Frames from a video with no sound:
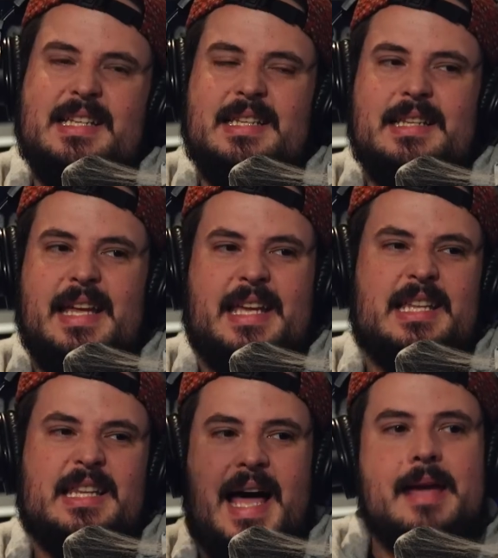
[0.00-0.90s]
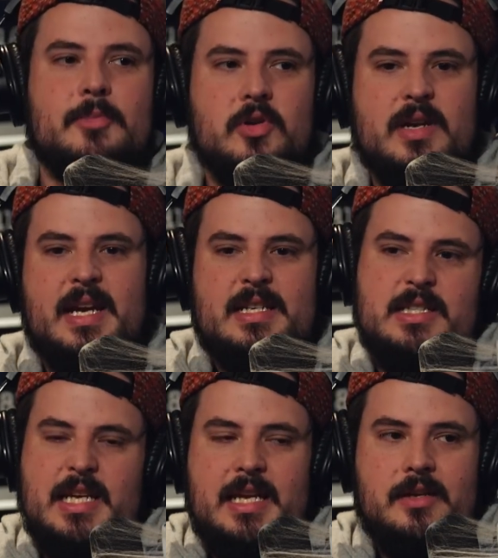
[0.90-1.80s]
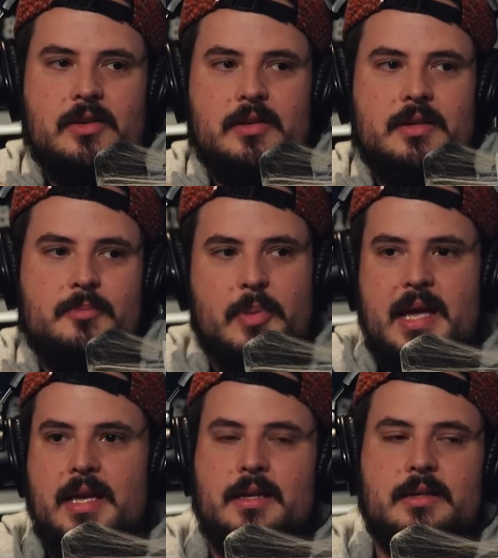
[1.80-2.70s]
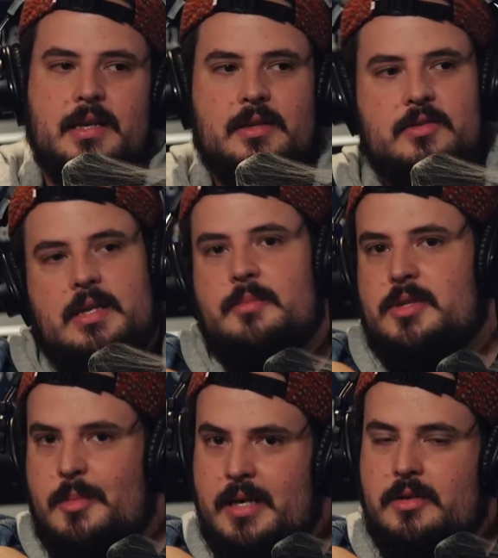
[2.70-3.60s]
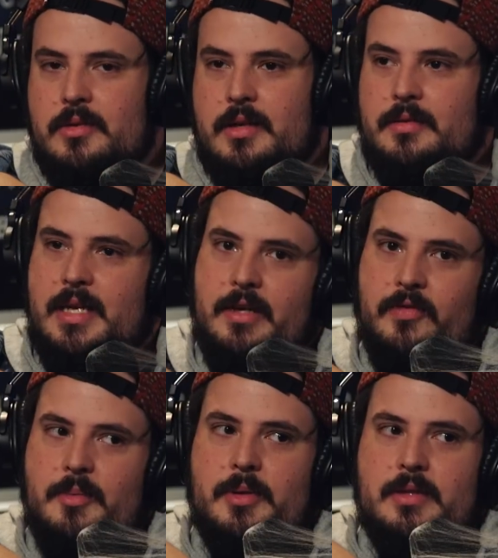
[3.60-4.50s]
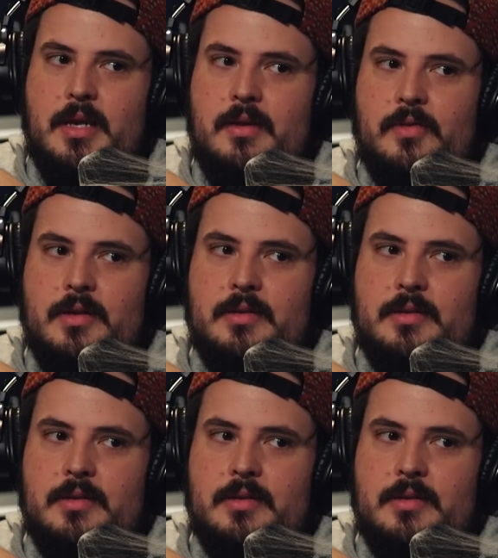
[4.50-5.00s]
it feels like, like lime uh, green, teal, and pink, and there's like somebody doing a kickflip on the cover.